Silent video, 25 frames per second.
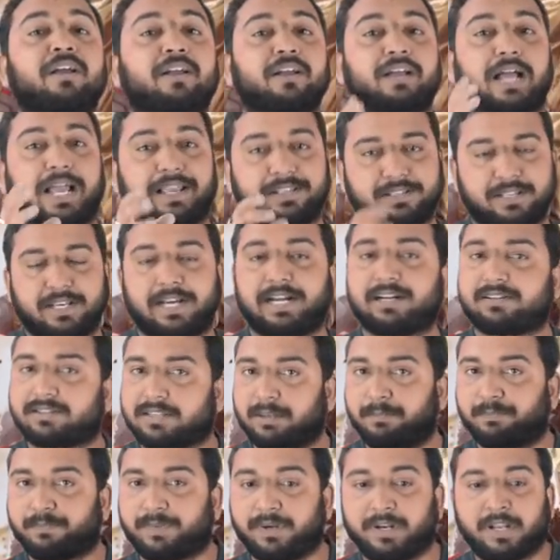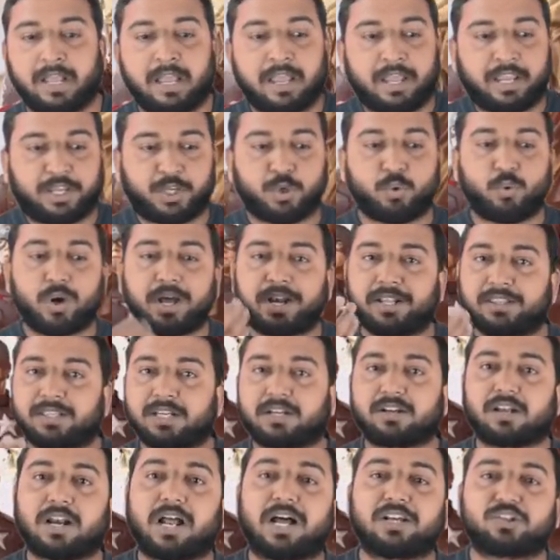Guys, it's simple. You are in the
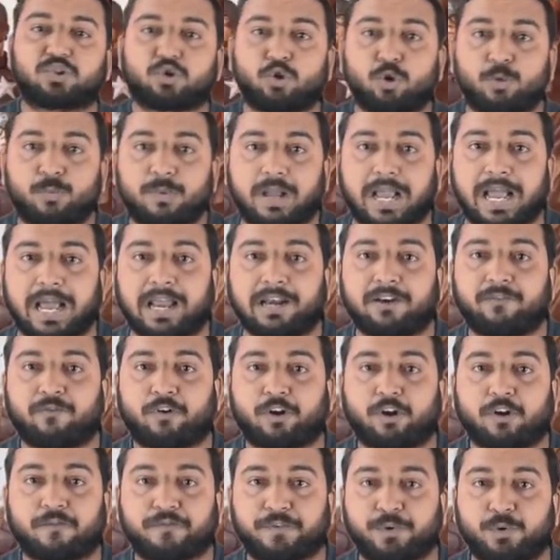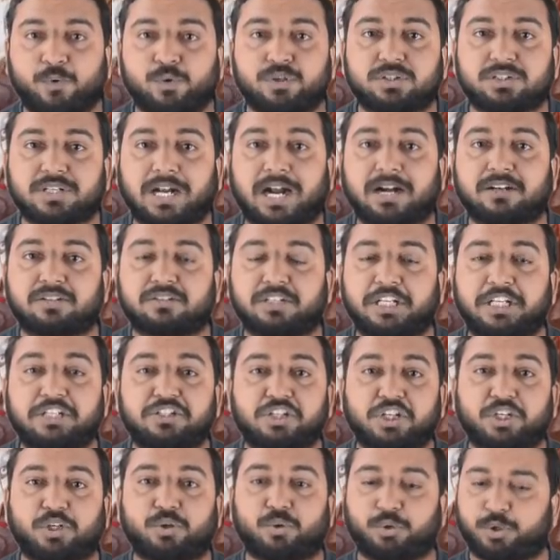classroom and one of you starts
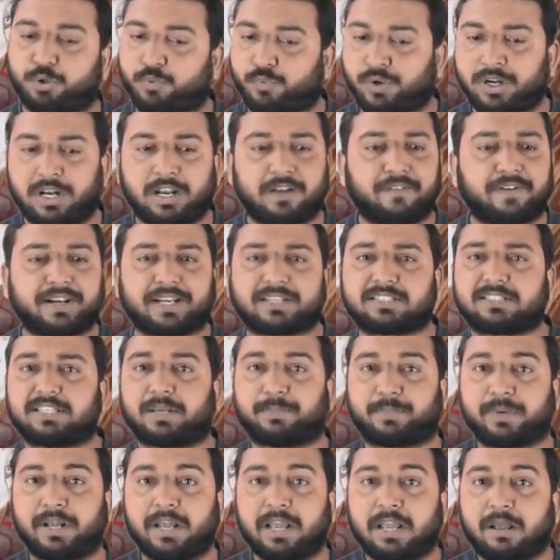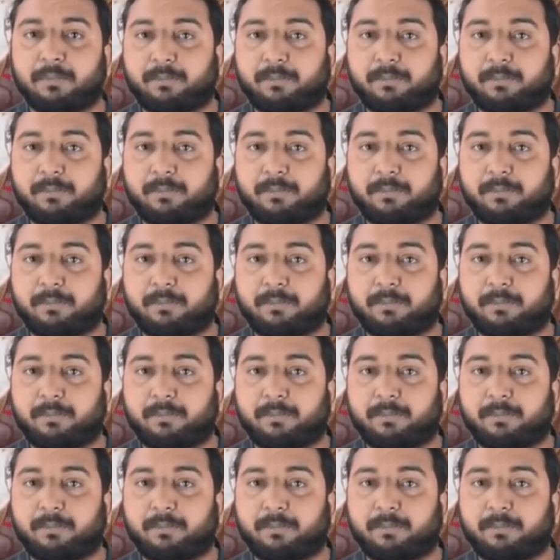teaching you, you will never accept.